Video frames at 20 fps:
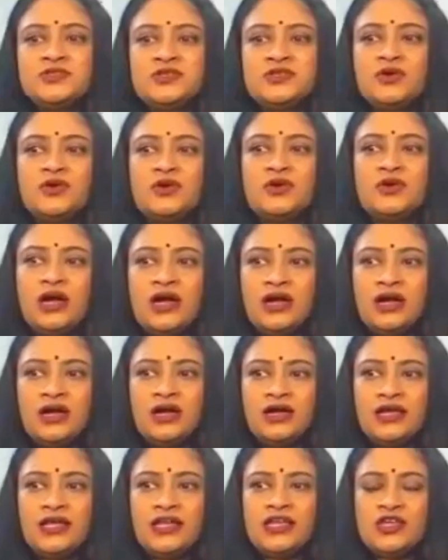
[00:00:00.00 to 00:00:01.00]
So
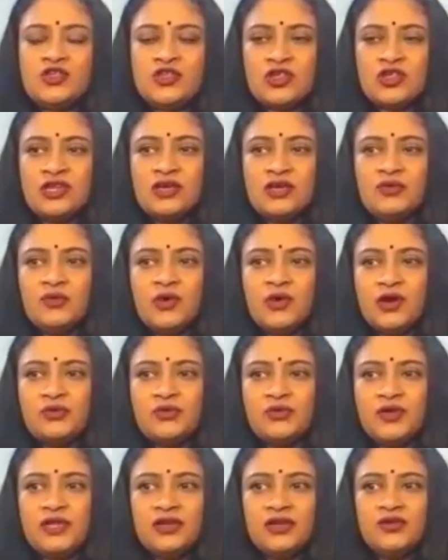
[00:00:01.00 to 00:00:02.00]
initially,
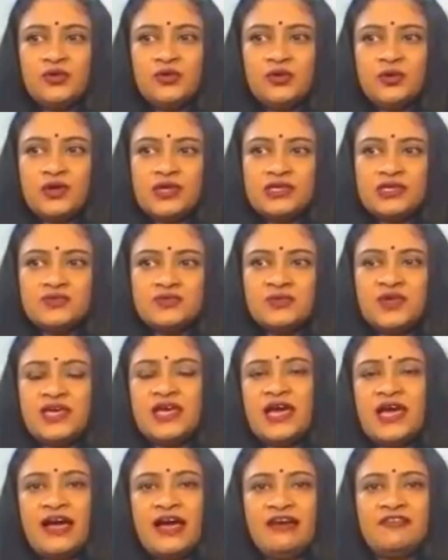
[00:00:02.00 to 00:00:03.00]
what we do is
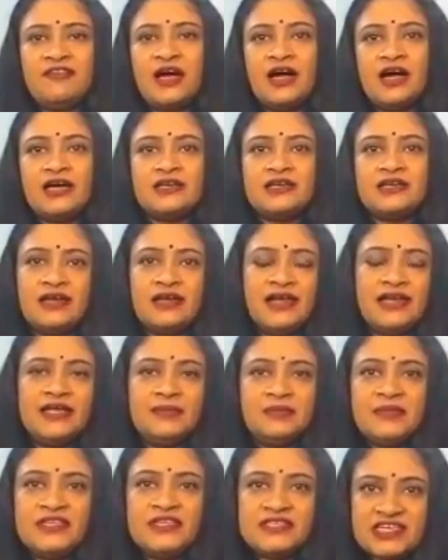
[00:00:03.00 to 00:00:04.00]
we have our
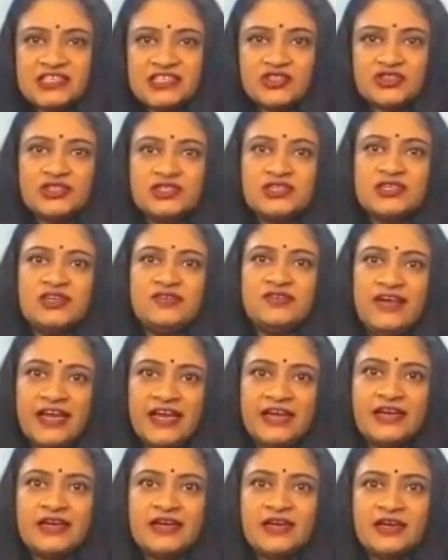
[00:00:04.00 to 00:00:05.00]
LEP session
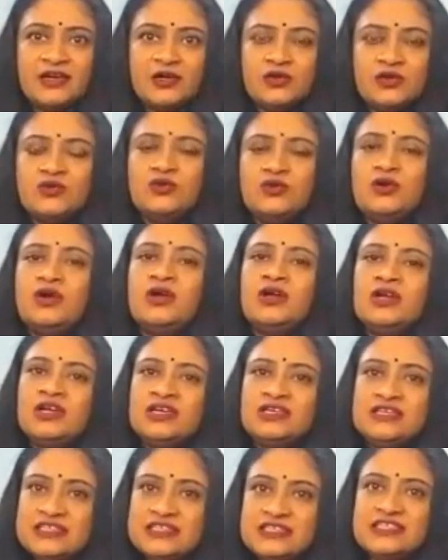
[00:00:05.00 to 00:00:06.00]
divided into
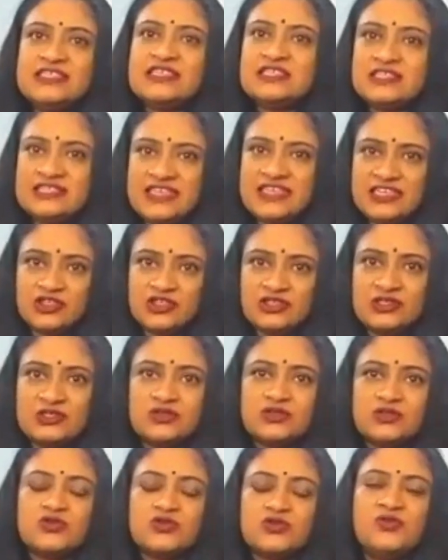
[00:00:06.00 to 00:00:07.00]
distinct
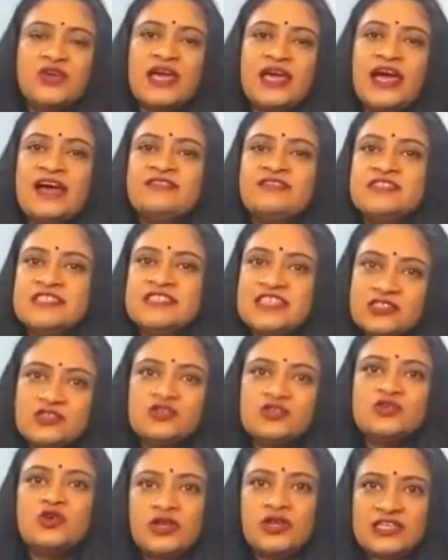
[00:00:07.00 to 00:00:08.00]
sessions. So we have
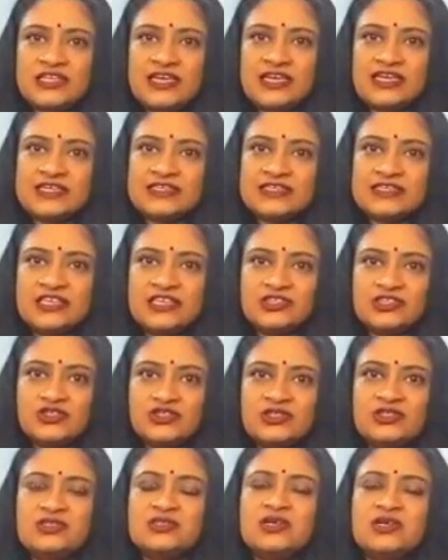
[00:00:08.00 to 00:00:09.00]
six storytelling
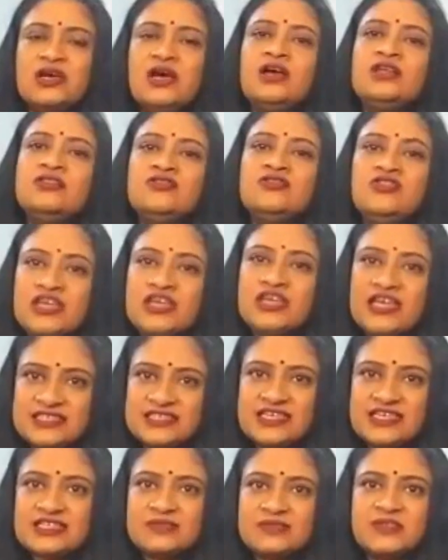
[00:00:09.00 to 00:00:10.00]
sessions, three
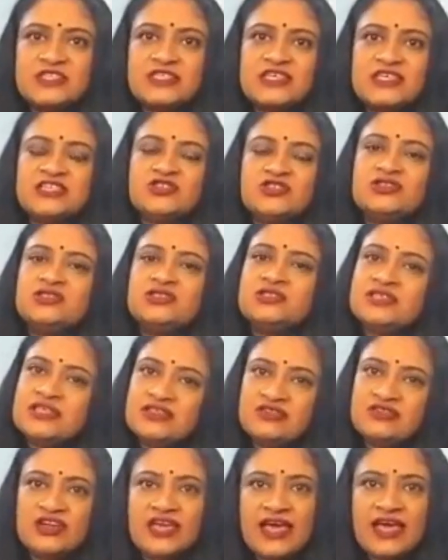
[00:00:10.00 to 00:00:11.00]
assessment sessions,
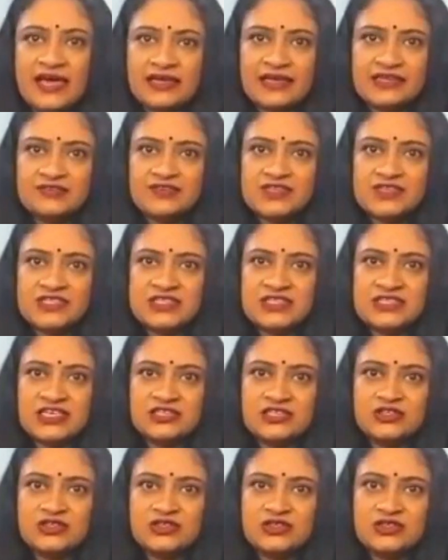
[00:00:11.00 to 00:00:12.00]
and three activity
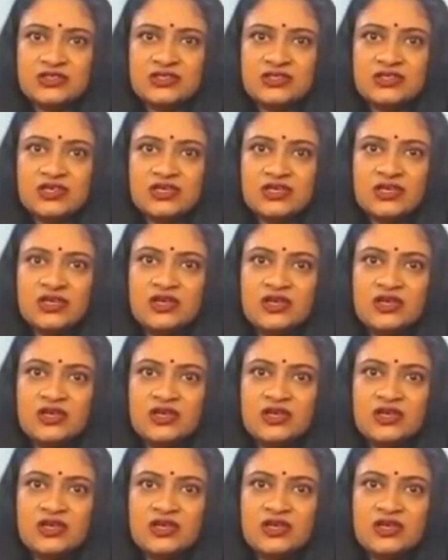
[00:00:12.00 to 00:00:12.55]
sessions.